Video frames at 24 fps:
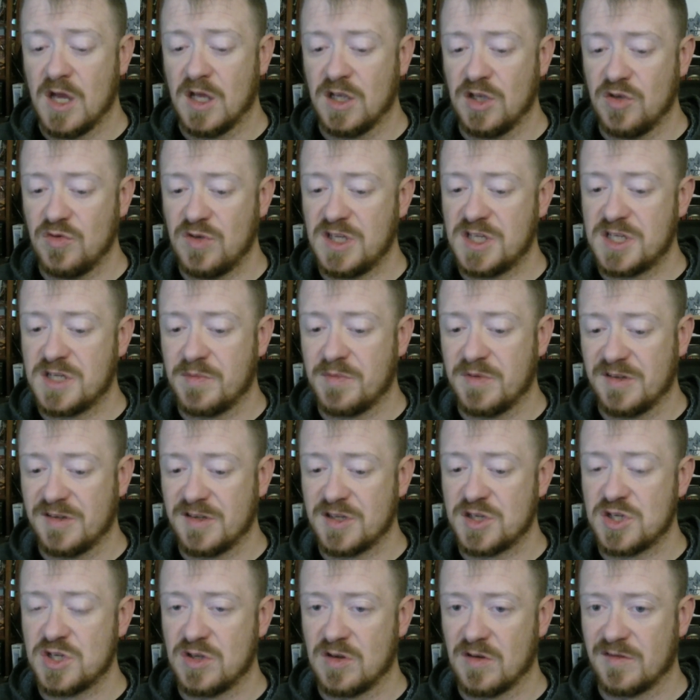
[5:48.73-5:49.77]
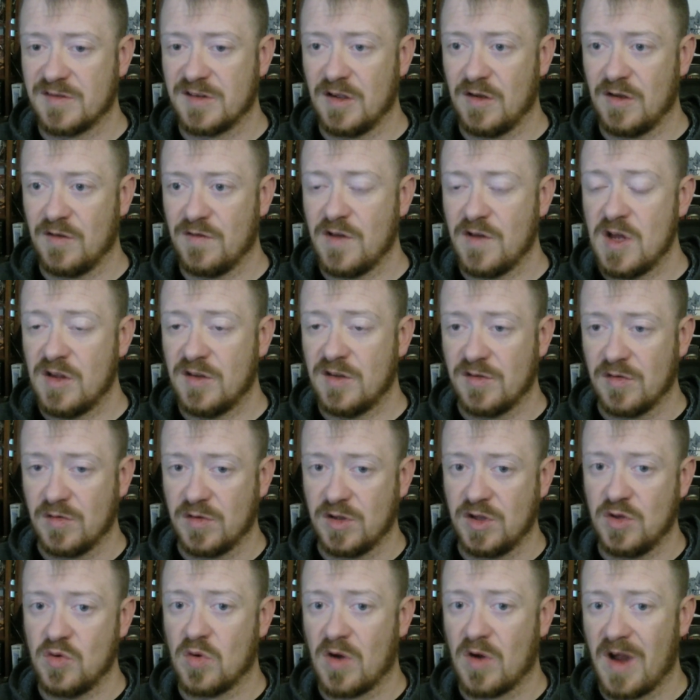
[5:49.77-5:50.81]
you need to position yourself so
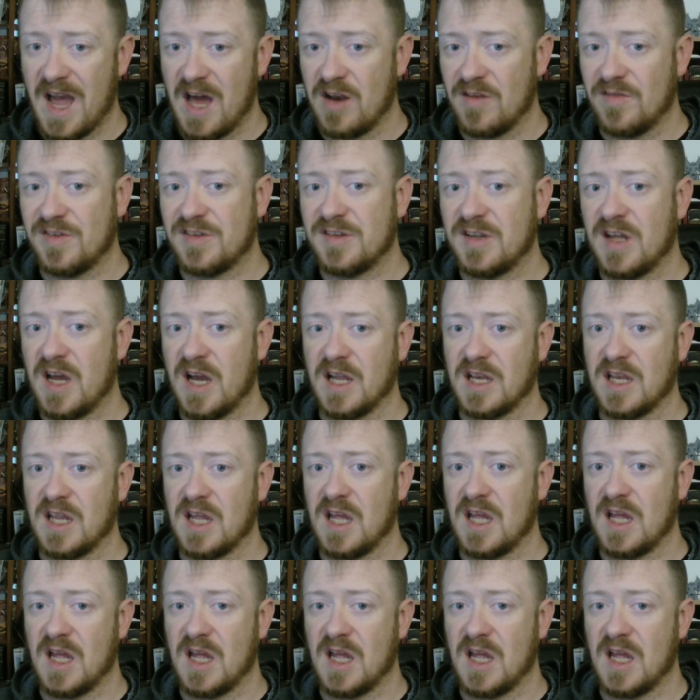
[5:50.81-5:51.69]
you are out of sight